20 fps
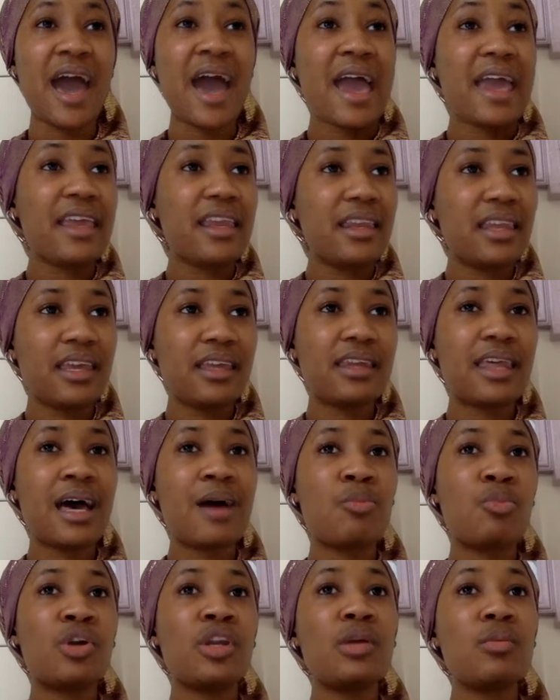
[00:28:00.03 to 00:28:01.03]
I need
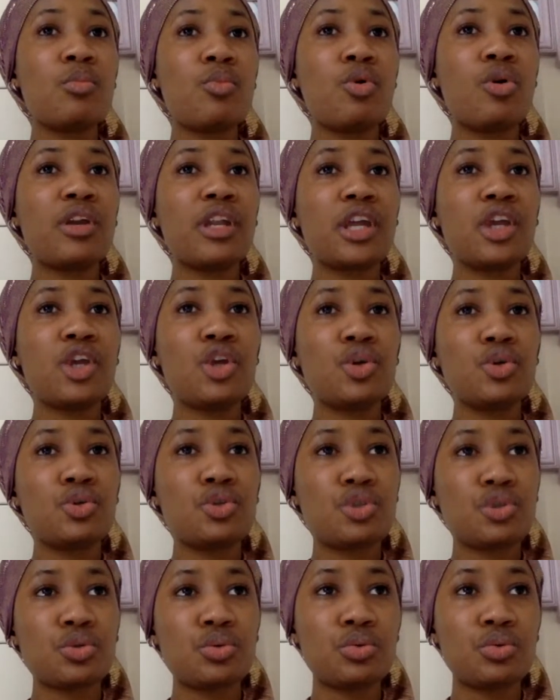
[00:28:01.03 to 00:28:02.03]
that money more than you
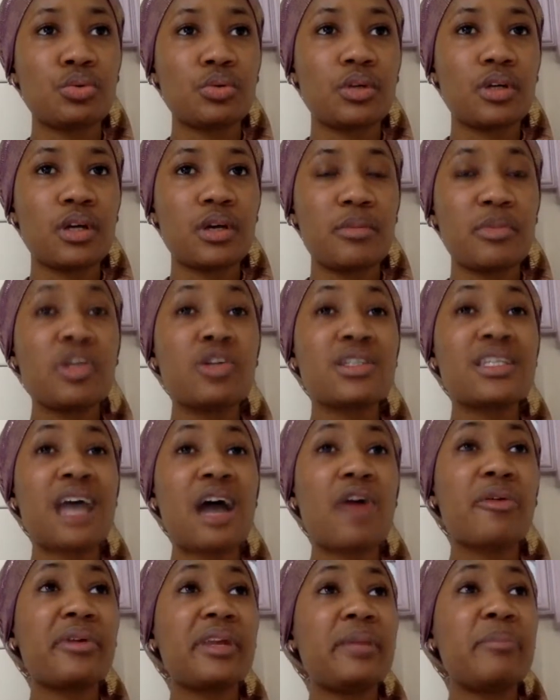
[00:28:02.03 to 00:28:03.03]
do, because I
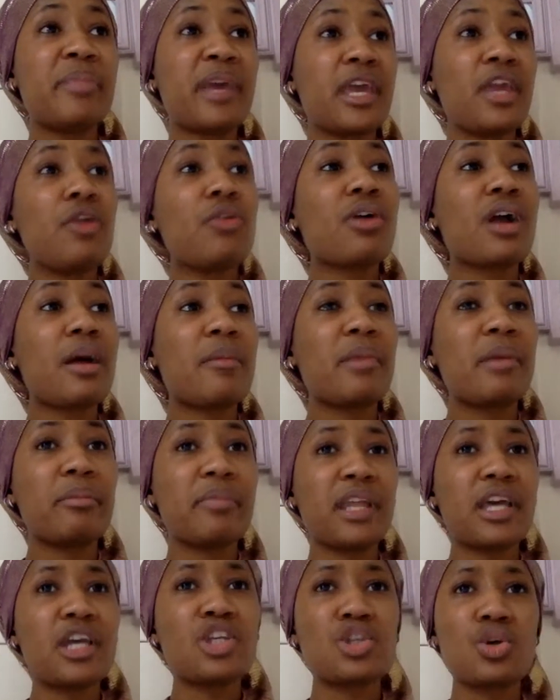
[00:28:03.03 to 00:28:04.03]
already pay you to come and
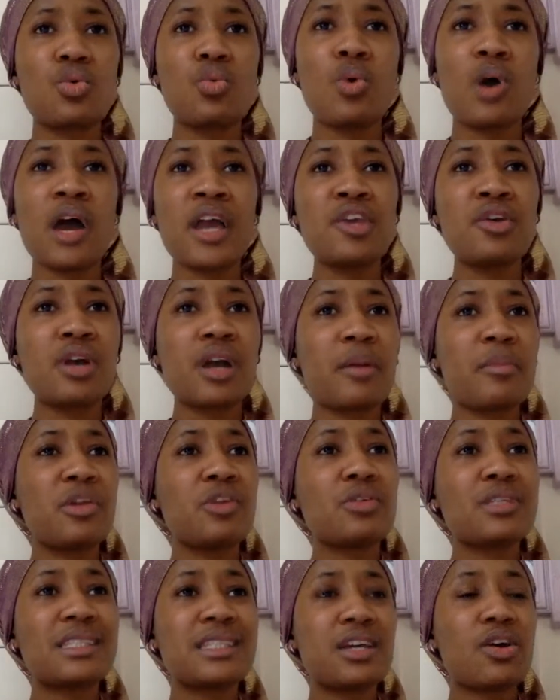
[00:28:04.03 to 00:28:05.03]
play. So why are you coming
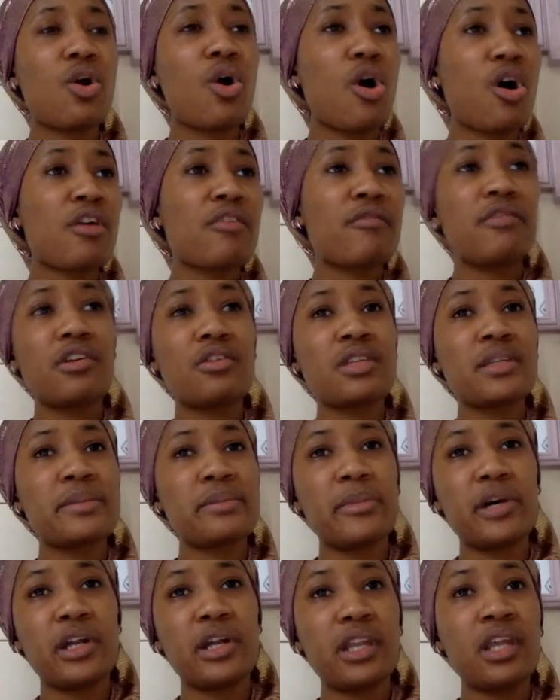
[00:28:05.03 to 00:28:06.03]
to take all of those
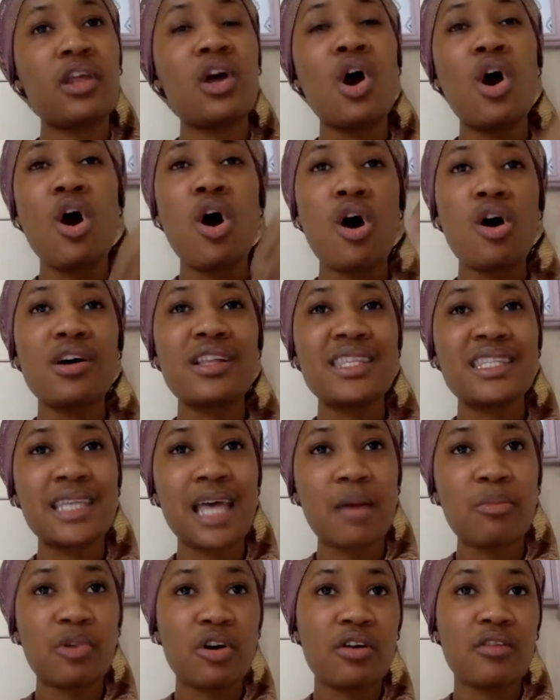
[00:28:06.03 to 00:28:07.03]
money on
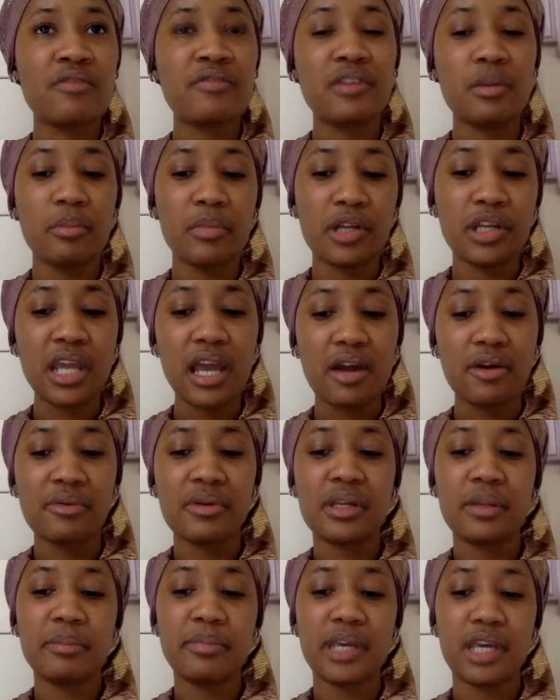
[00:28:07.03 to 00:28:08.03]
top of the money I
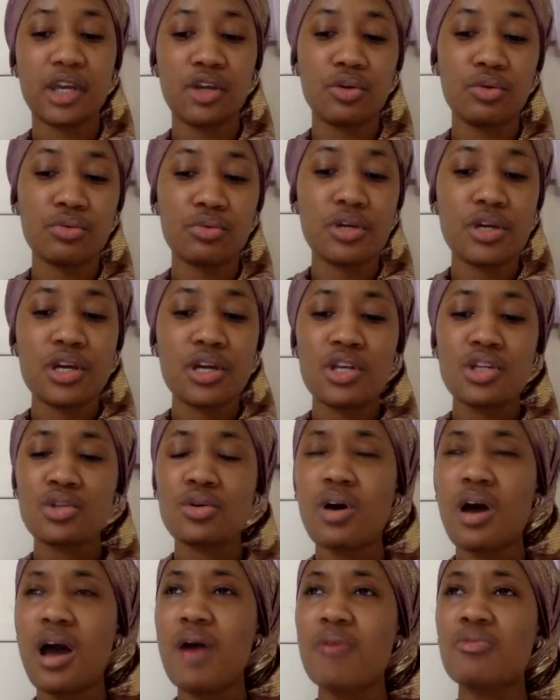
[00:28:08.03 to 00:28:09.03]
already pay you?
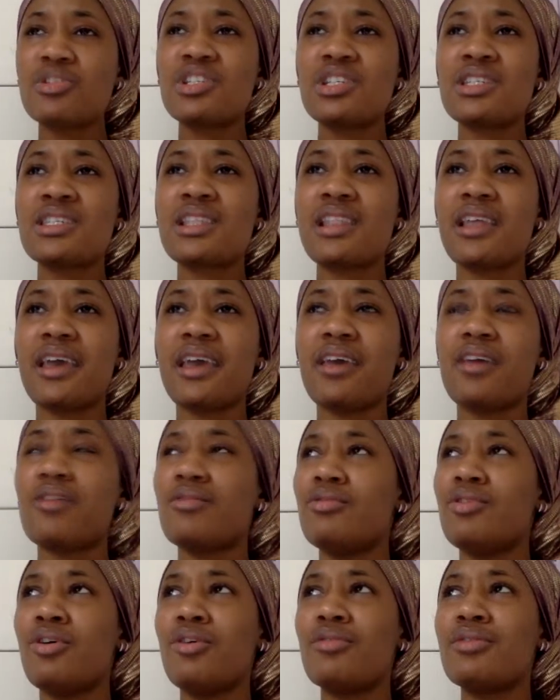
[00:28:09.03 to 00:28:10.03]
So I was just like,
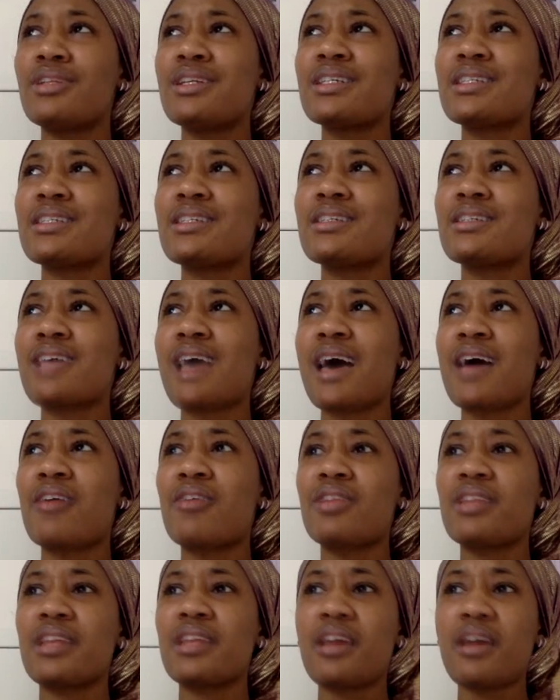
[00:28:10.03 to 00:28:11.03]
no, this is, I
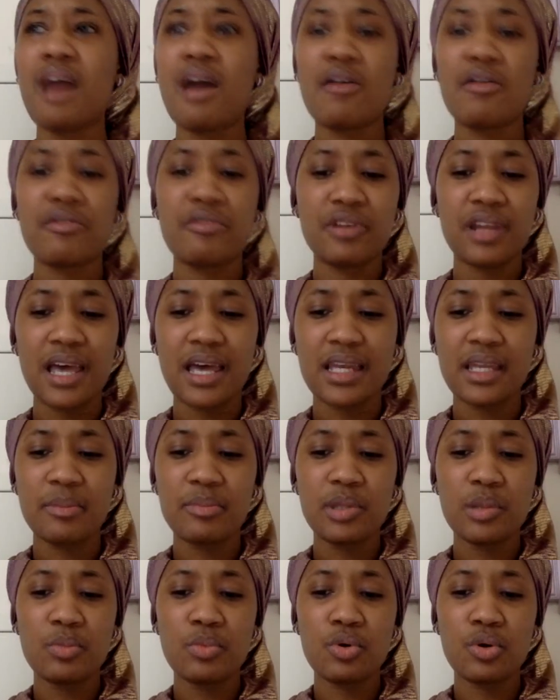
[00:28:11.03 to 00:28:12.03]
don't think our Fulani
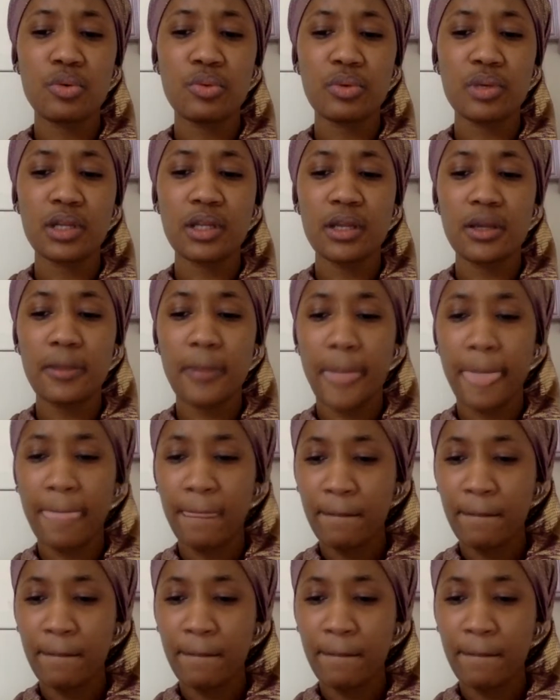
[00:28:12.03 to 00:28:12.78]
people really,